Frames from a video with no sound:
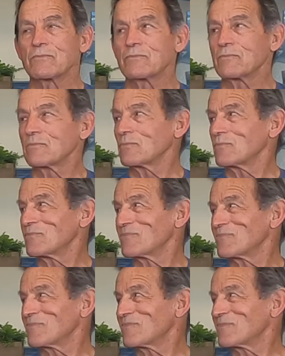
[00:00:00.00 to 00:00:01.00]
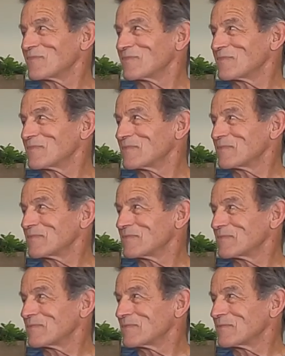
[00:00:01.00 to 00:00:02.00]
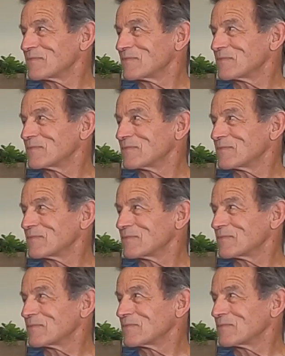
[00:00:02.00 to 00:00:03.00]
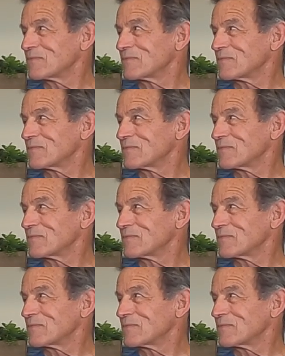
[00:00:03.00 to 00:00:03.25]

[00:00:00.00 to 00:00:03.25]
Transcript: No words are spoken by the person on screen.